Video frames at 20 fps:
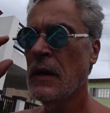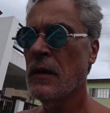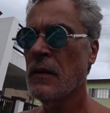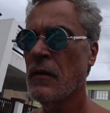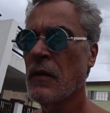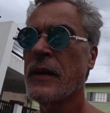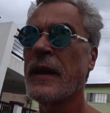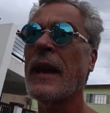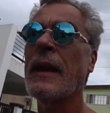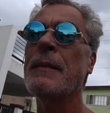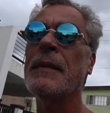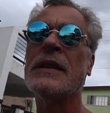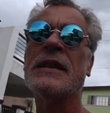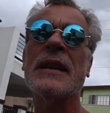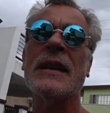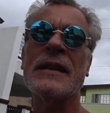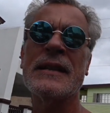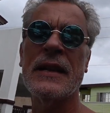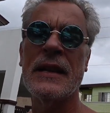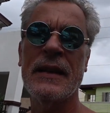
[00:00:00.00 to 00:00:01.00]
Or they gave me
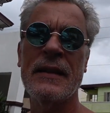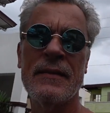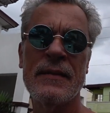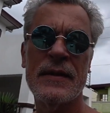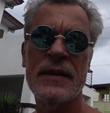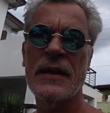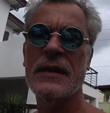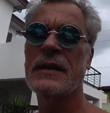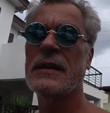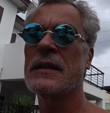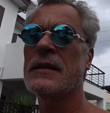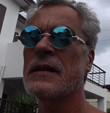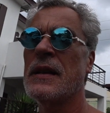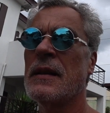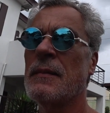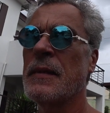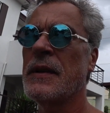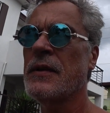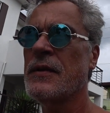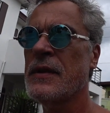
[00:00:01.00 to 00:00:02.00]
60
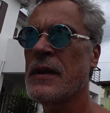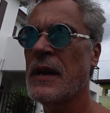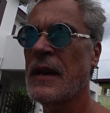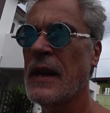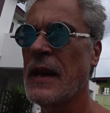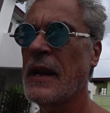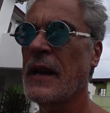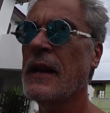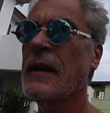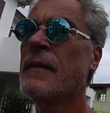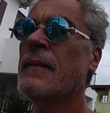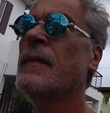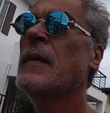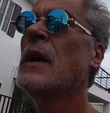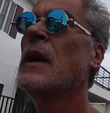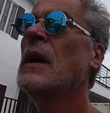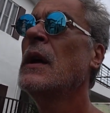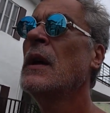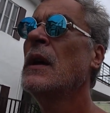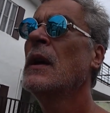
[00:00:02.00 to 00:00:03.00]
centimeters, not 80.
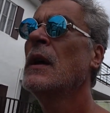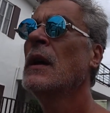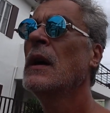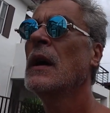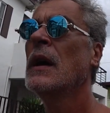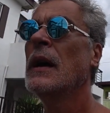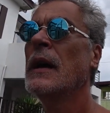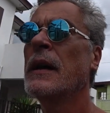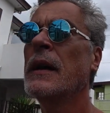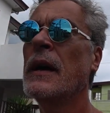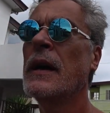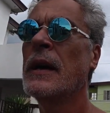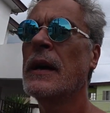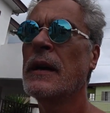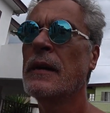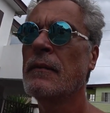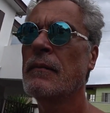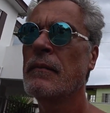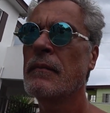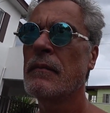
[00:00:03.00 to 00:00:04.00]
And
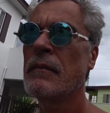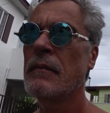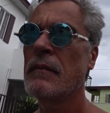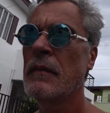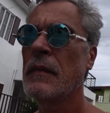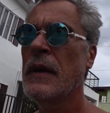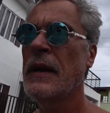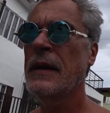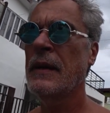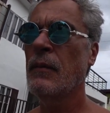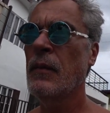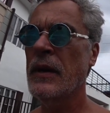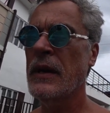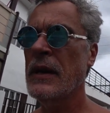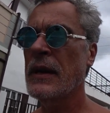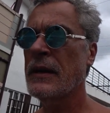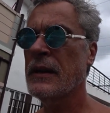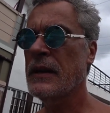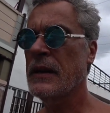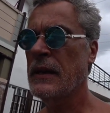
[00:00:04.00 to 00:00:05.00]
then we
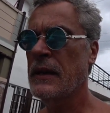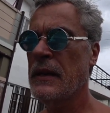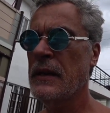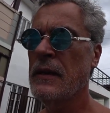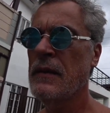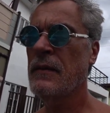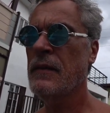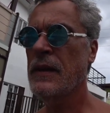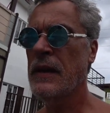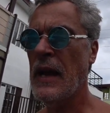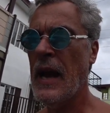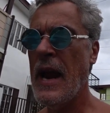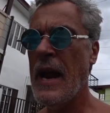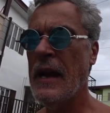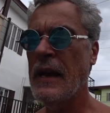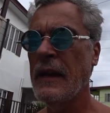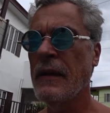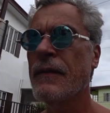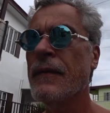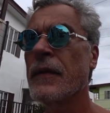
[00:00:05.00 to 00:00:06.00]
got the
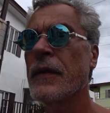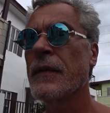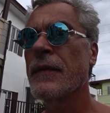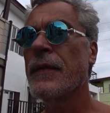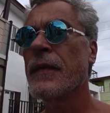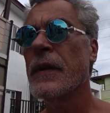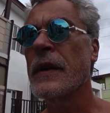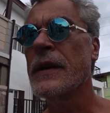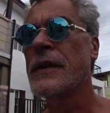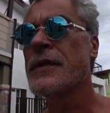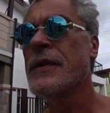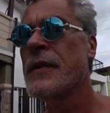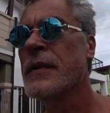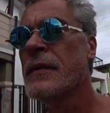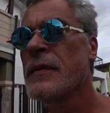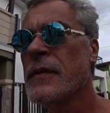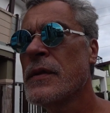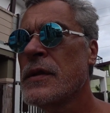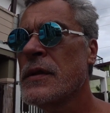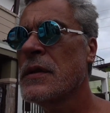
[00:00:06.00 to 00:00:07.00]
80 for the fridge.
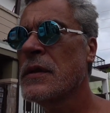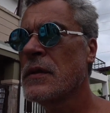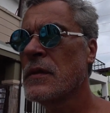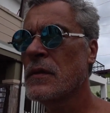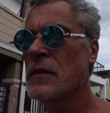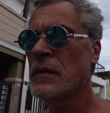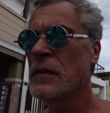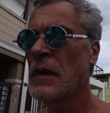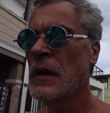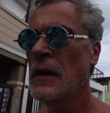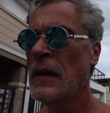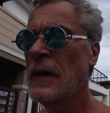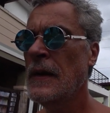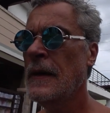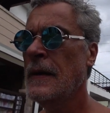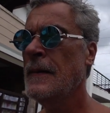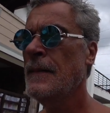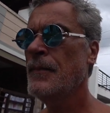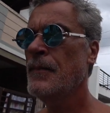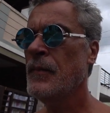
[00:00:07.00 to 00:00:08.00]
So
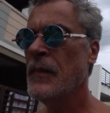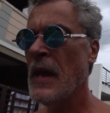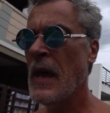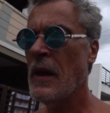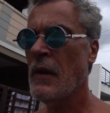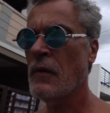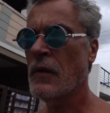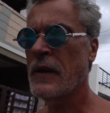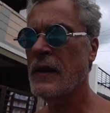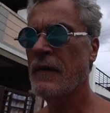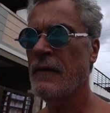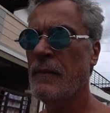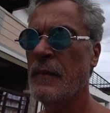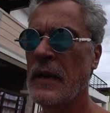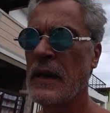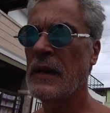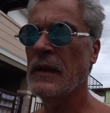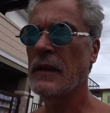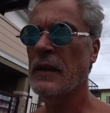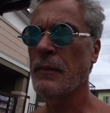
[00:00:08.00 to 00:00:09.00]
that'll give
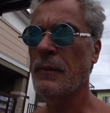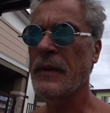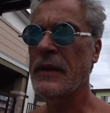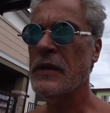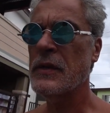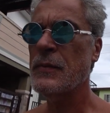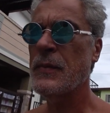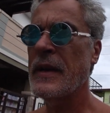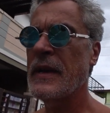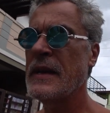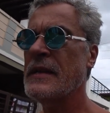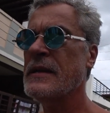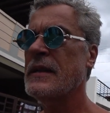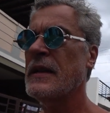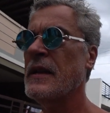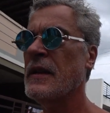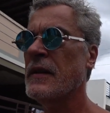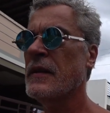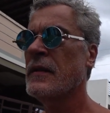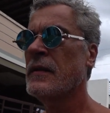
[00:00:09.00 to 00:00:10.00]
me a little bit of space
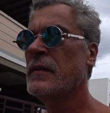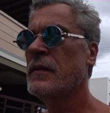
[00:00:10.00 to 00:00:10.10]
there.